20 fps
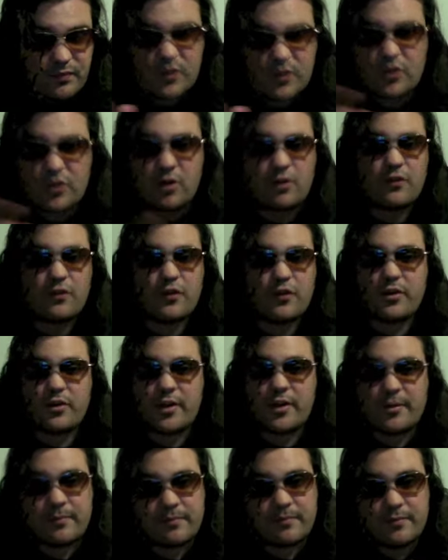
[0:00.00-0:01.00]
Kung
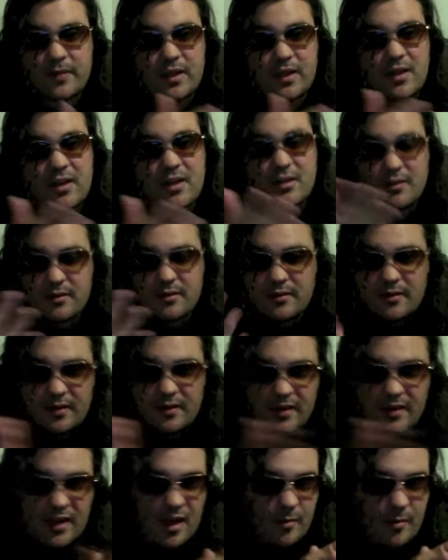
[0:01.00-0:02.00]
Fury.
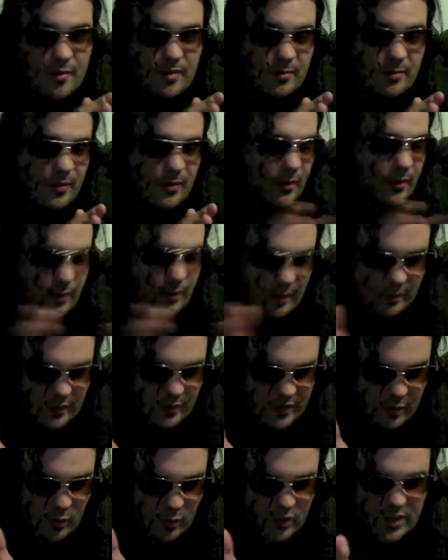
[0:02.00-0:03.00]
I'm
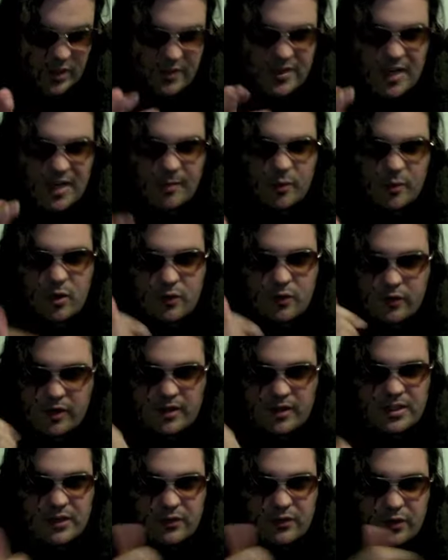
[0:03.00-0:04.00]
gonna say one last time. Kung
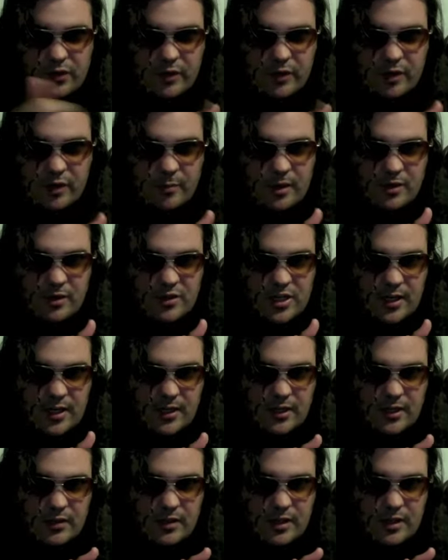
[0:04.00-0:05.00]
Fury. Definitely recommend
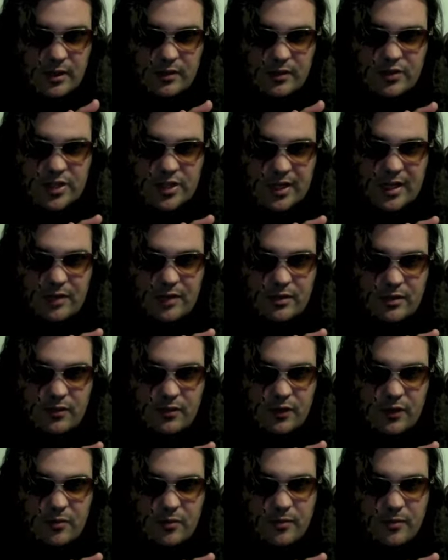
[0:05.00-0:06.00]
checking out this
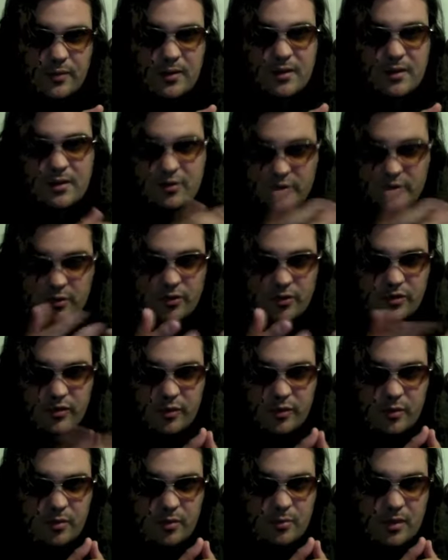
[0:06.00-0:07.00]
film. It's only
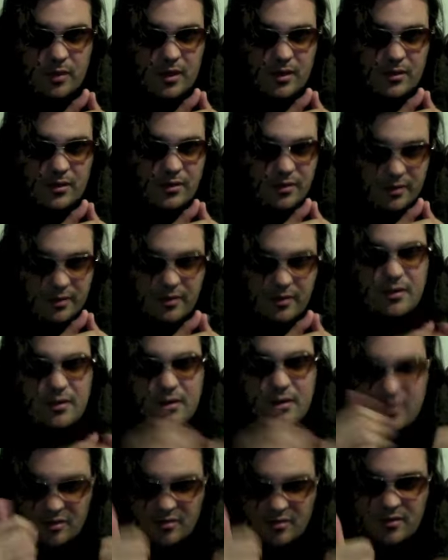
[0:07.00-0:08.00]
31 minutes.
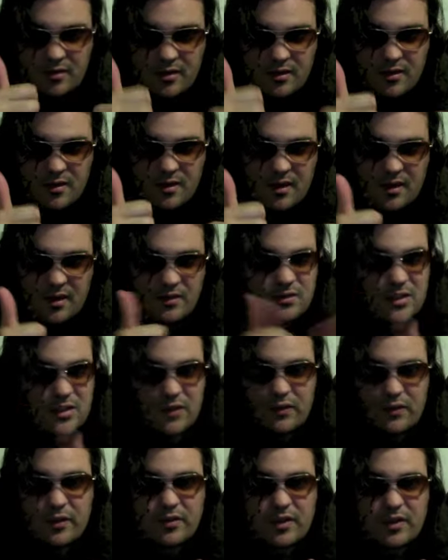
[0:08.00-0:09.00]

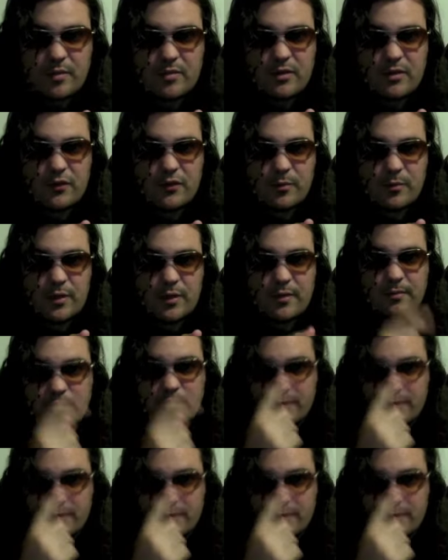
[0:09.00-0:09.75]
Definitely thumbs up for me.